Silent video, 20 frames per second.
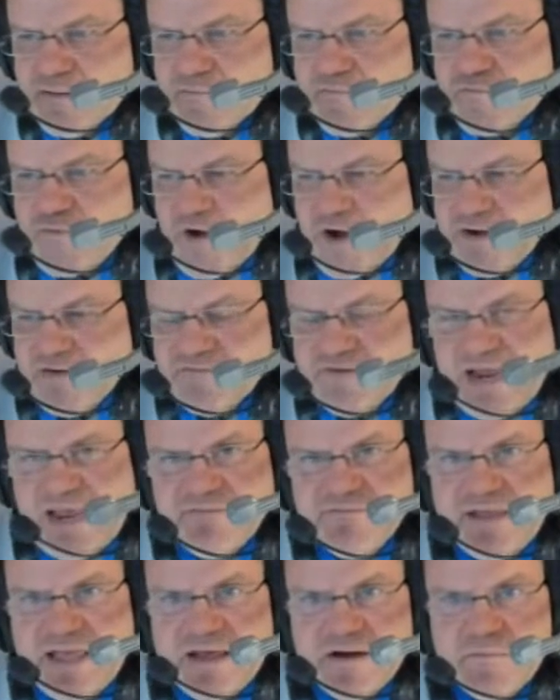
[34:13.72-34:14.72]
Friend of
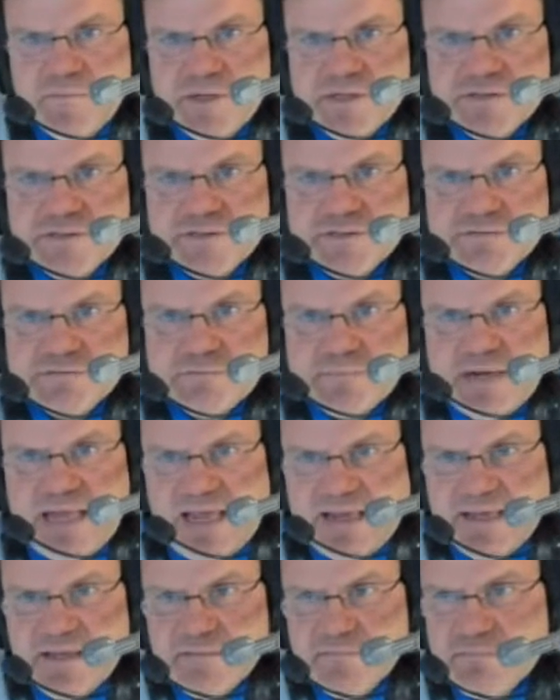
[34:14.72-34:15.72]
Dave Gettleman's,
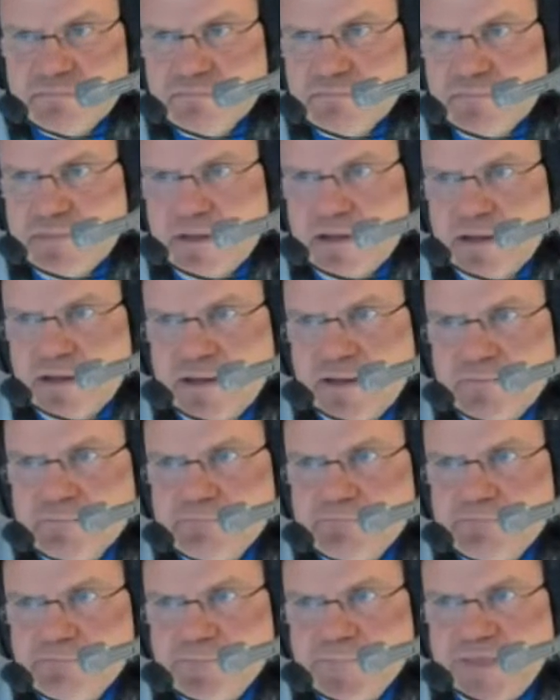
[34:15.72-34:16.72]
like him.
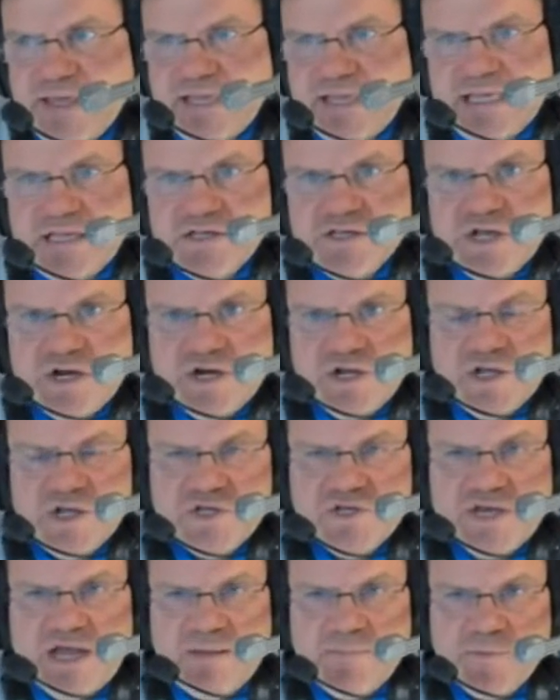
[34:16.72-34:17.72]
Think he's done a
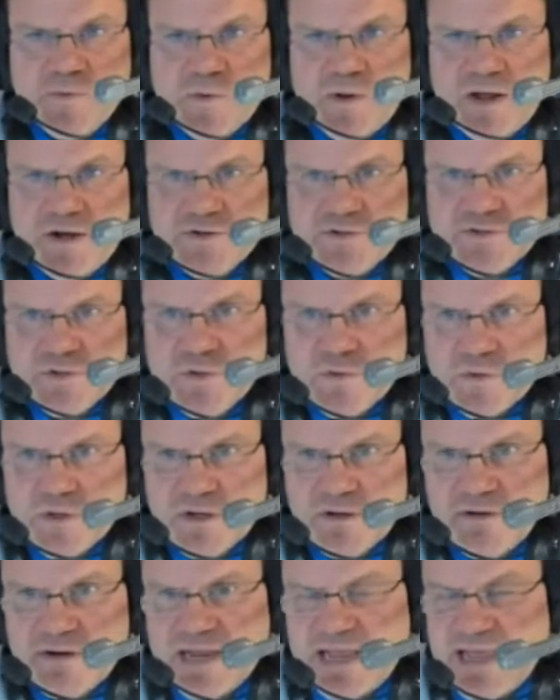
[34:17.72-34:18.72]
good job throughout his
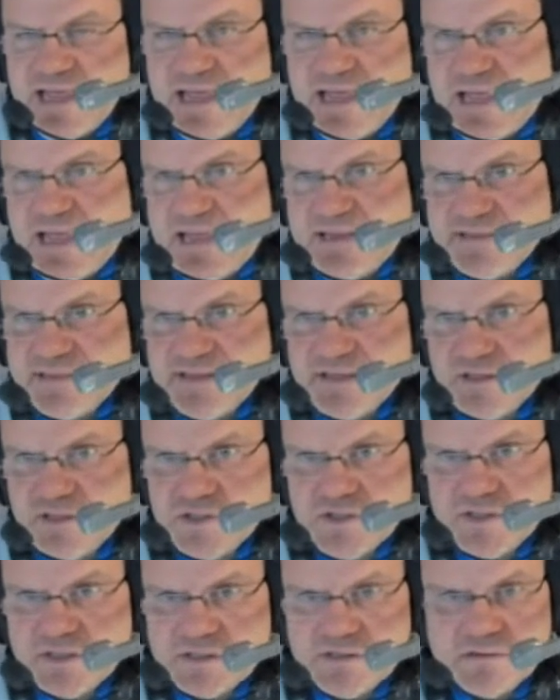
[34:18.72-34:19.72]
career. I think
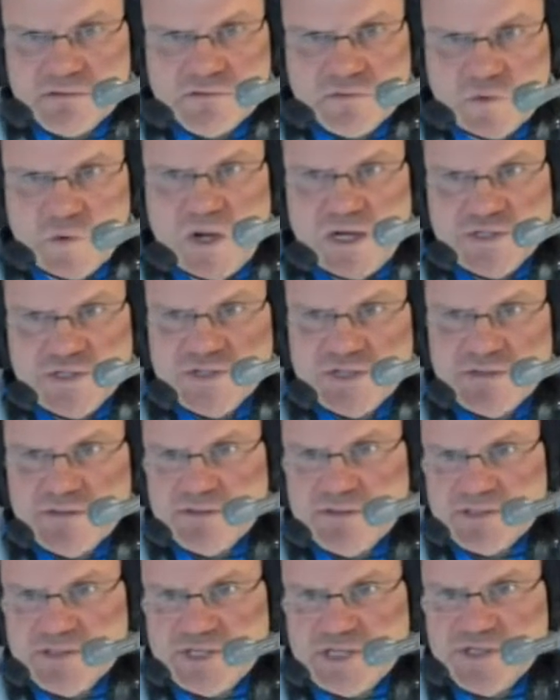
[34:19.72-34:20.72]
you can
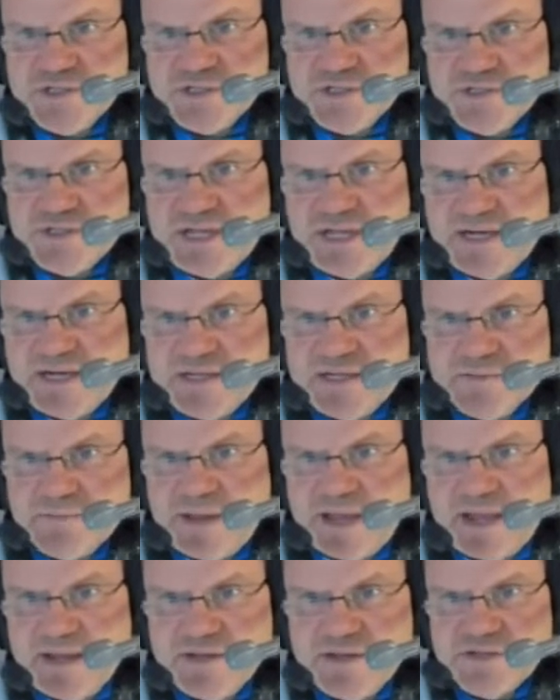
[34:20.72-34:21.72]
question decisions that he's
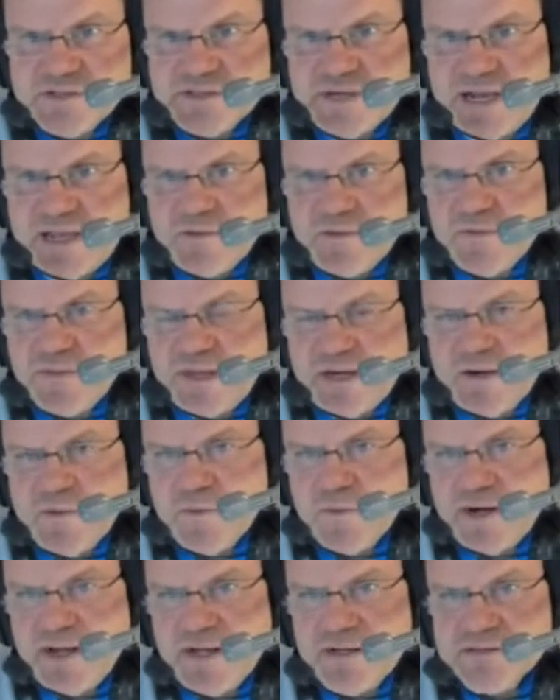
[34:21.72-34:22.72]
made, just like with
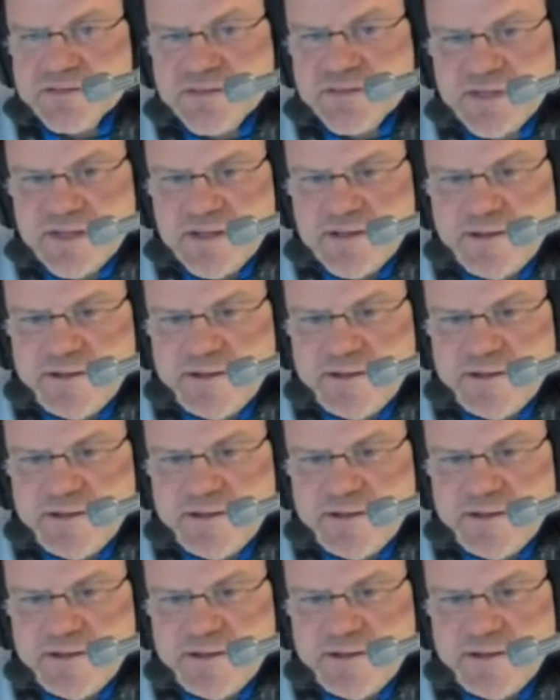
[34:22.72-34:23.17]
anyone else.